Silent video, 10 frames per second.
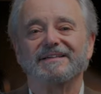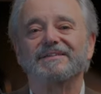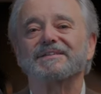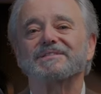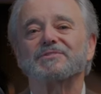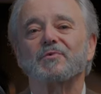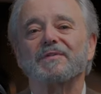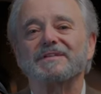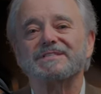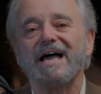This is when
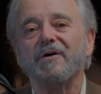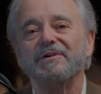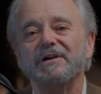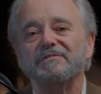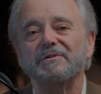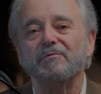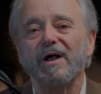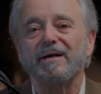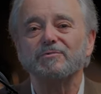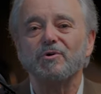the sounding of the
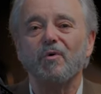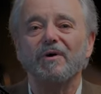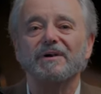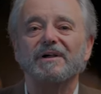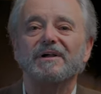ram's horn